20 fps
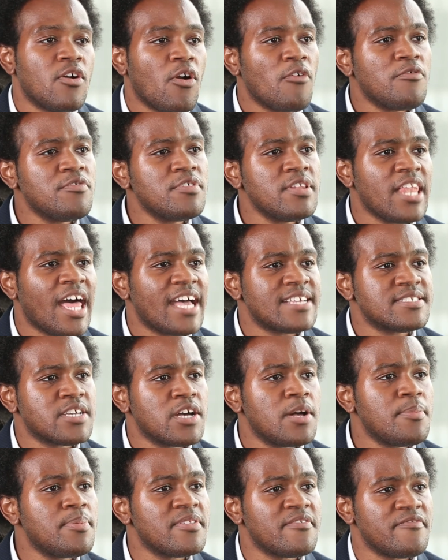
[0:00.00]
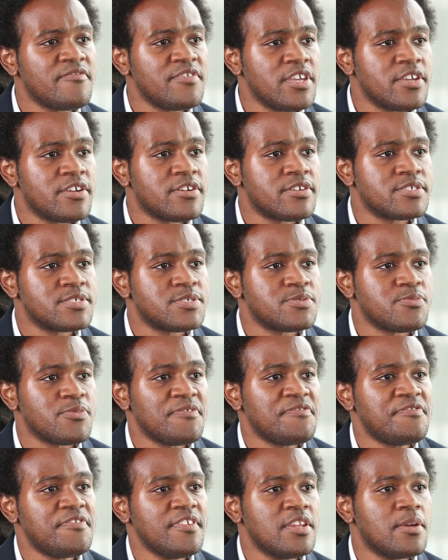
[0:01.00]
Over the last couple of years,
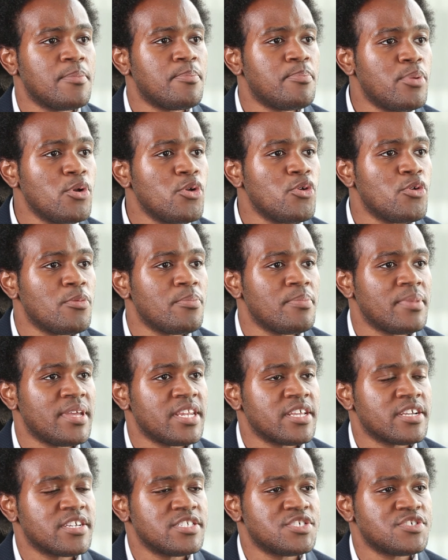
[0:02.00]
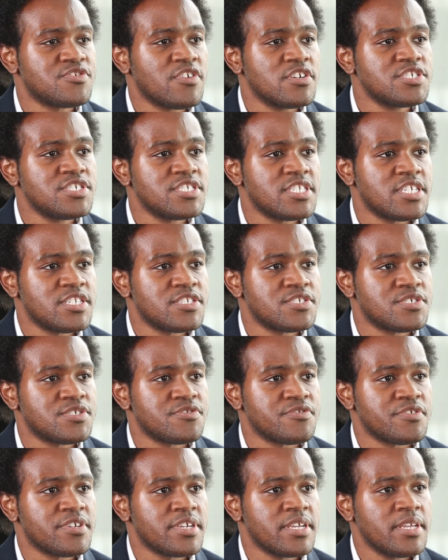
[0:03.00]
we've seen a boom in the construction
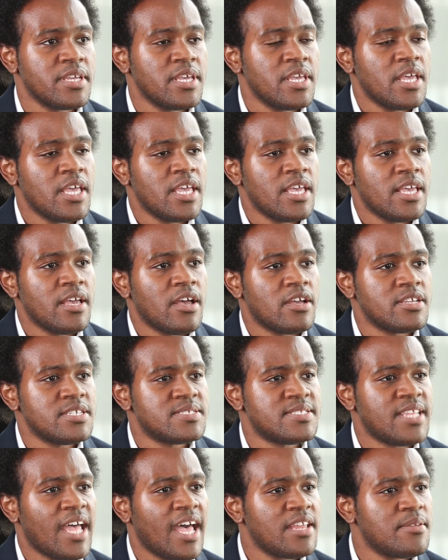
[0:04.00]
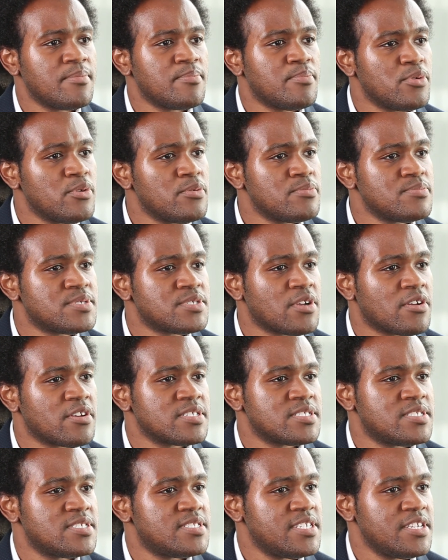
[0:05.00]
industry. Is that boom
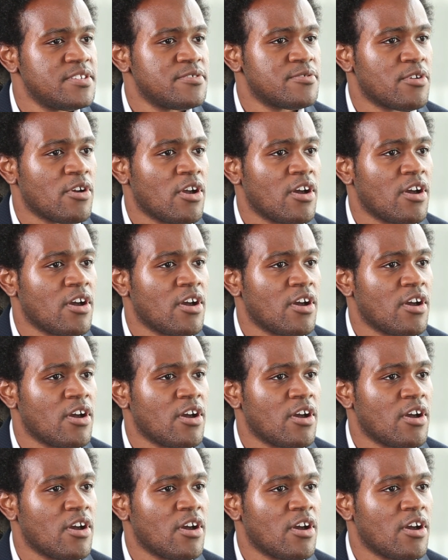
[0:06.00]
starting to teeter